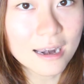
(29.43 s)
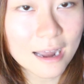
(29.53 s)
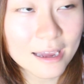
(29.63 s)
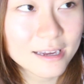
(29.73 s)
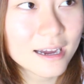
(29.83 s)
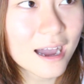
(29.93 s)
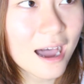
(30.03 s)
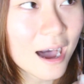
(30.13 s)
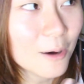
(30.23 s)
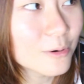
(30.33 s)
like,
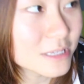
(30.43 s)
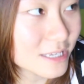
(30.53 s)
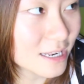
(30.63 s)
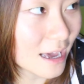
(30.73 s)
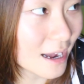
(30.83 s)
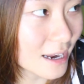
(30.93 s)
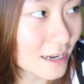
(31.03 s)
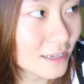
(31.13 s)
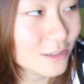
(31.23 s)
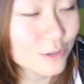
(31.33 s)
how is it like?
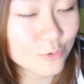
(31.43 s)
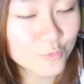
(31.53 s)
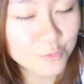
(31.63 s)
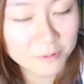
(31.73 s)
Do you feel